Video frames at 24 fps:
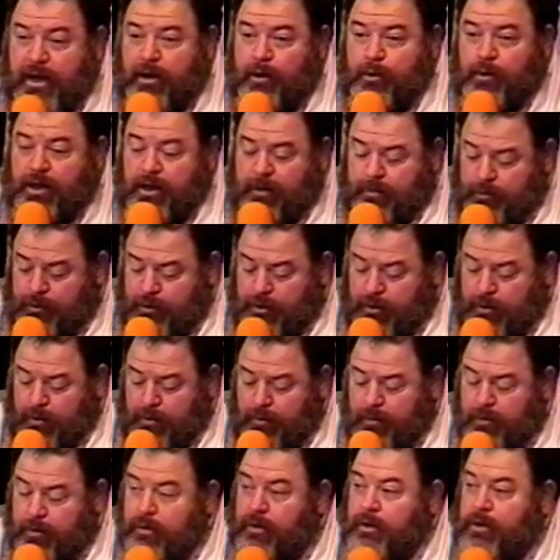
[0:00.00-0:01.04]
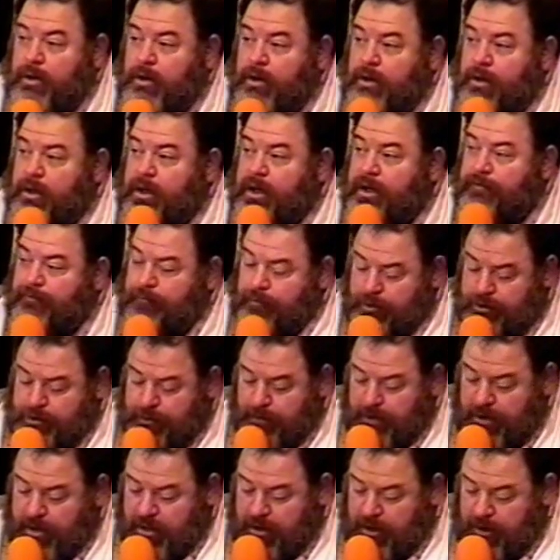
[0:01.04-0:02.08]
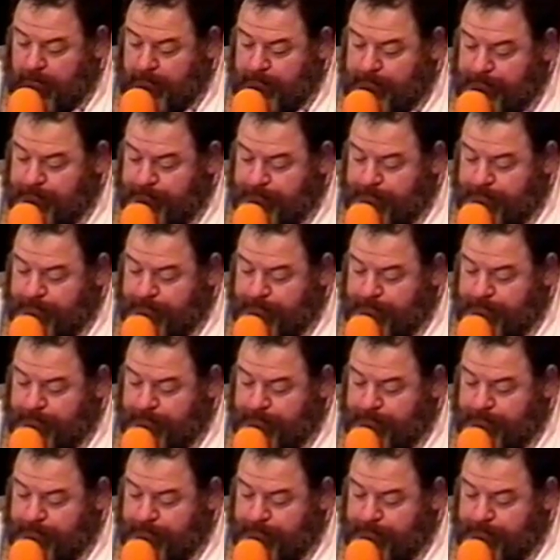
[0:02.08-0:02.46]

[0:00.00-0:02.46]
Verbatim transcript: Elohim, do you? In verse 29?